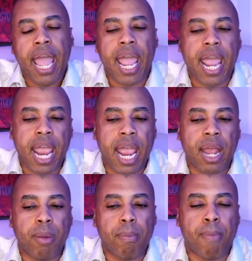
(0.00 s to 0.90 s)

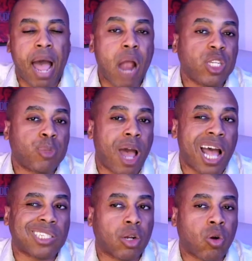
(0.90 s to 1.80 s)
And my
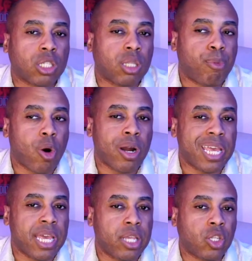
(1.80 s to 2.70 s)
response across the board
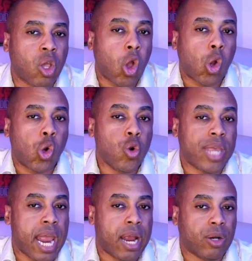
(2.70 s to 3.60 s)
is, who
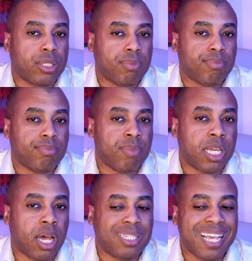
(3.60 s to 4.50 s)
cares?
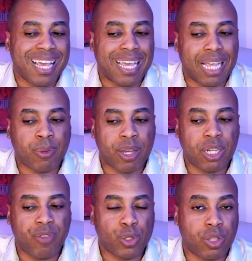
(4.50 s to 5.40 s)
Because especially
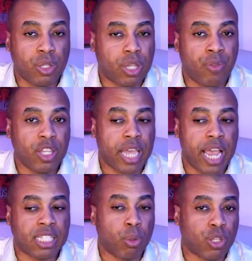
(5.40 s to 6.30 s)
if this was this, in this
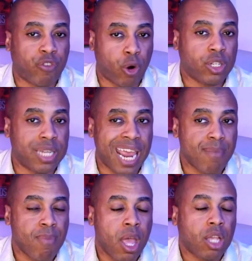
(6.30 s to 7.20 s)
case, it was the first
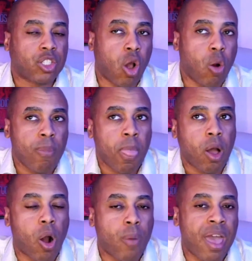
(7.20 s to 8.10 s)
date. So
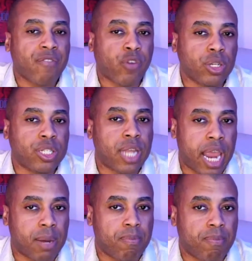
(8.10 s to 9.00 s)
on that first date,